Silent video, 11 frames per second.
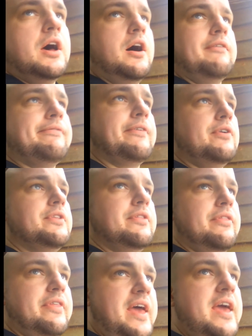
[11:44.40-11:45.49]
I find
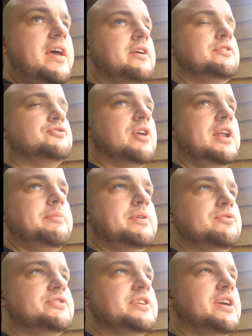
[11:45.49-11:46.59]
that their trailer
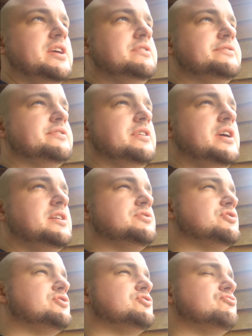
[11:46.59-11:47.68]
music is
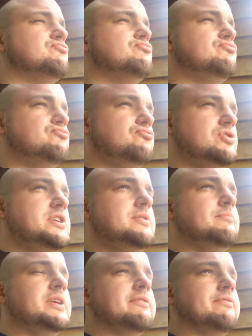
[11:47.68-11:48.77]

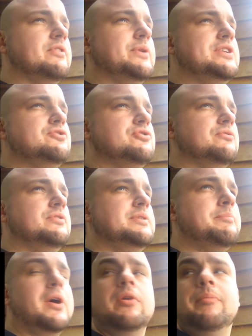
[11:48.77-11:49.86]
extremely influential
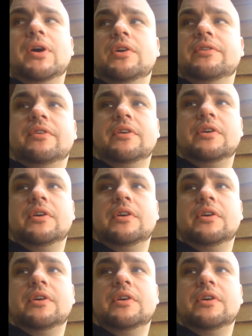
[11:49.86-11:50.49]
in my mind,